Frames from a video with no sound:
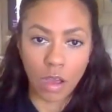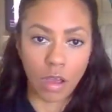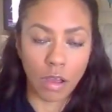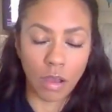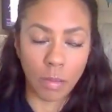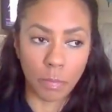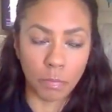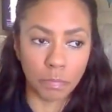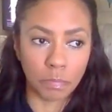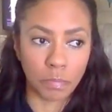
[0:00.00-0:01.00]

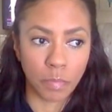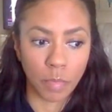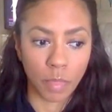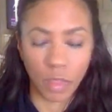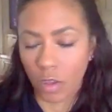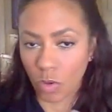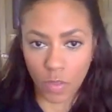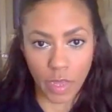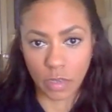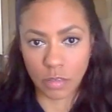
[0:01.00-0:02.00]
and
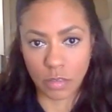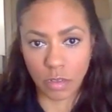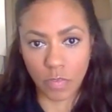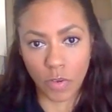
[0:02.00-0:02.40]
all that good stuff.